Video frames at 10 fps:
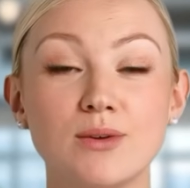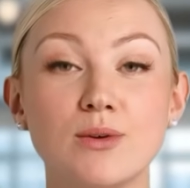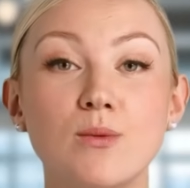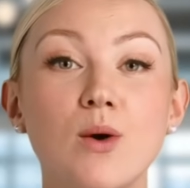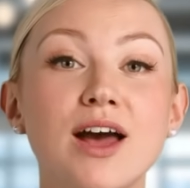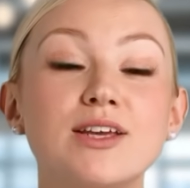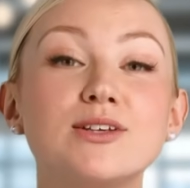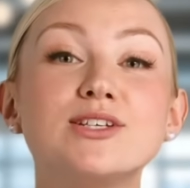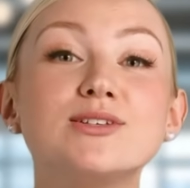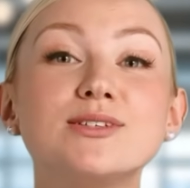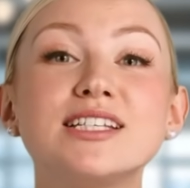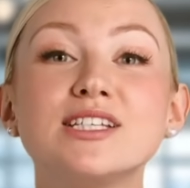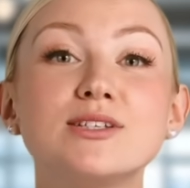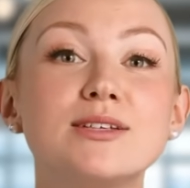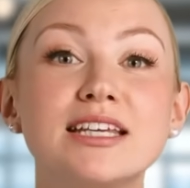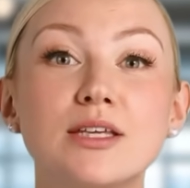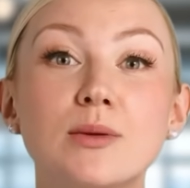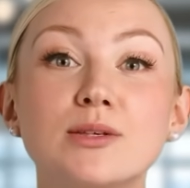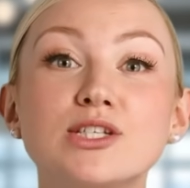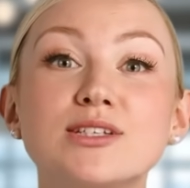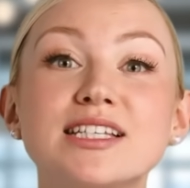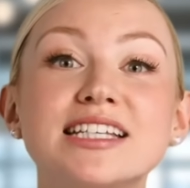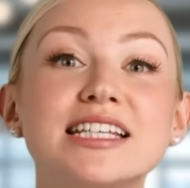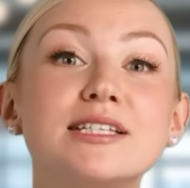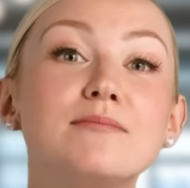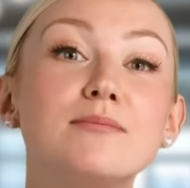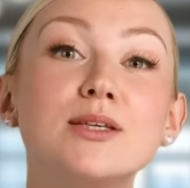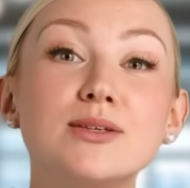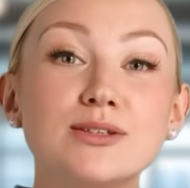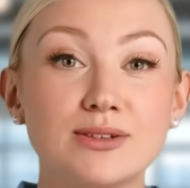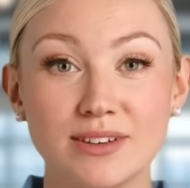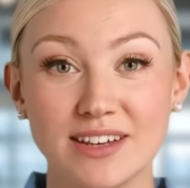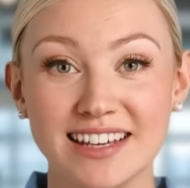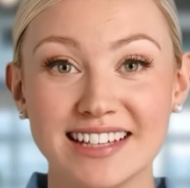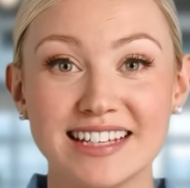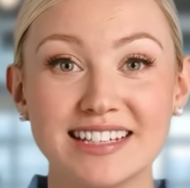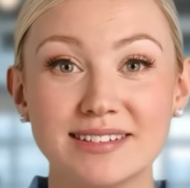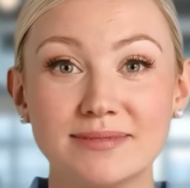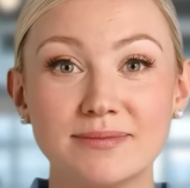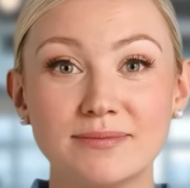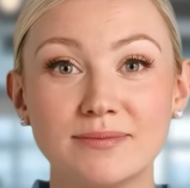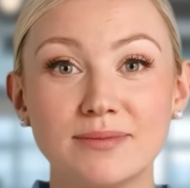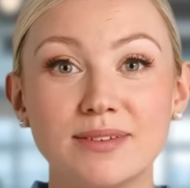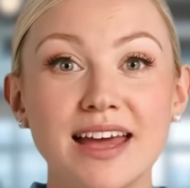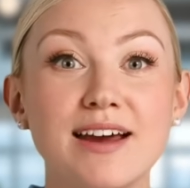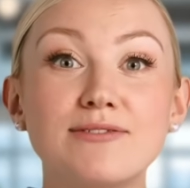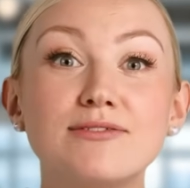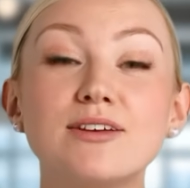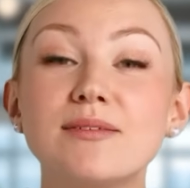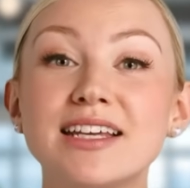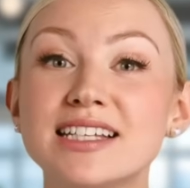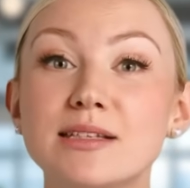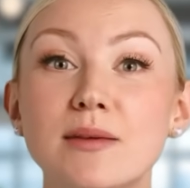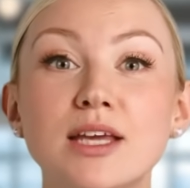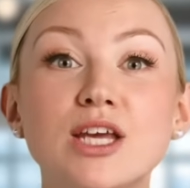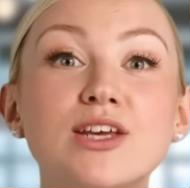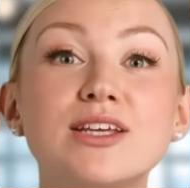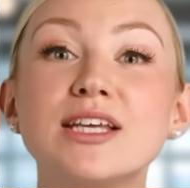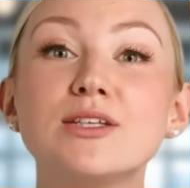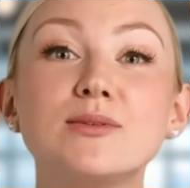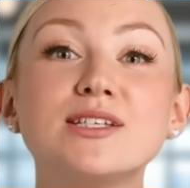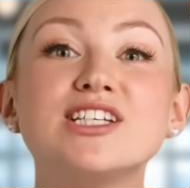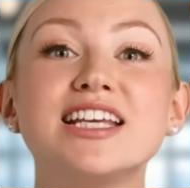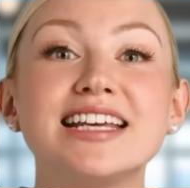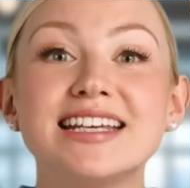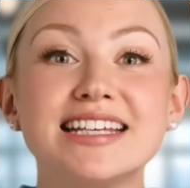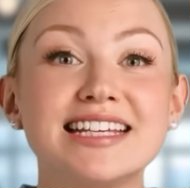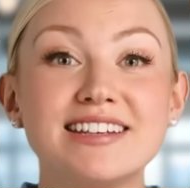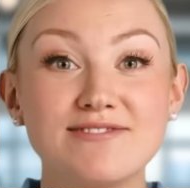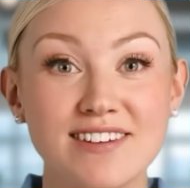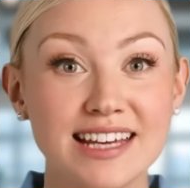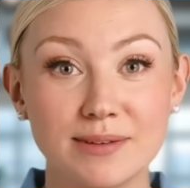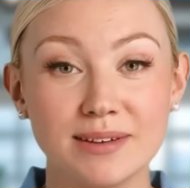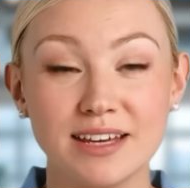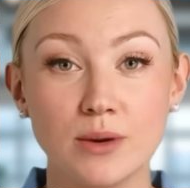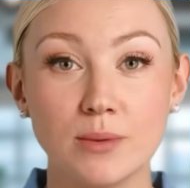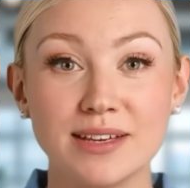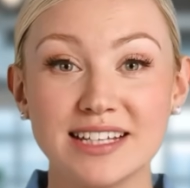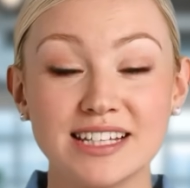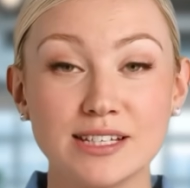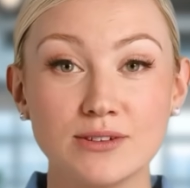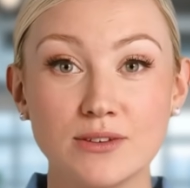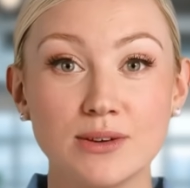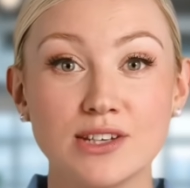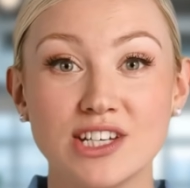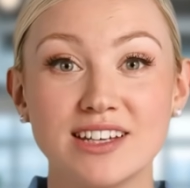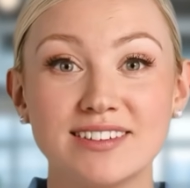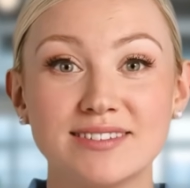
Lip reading: Why not use this unique opportunity to build your knowledge? Every minute spent learning your machine is an investment in your business's future.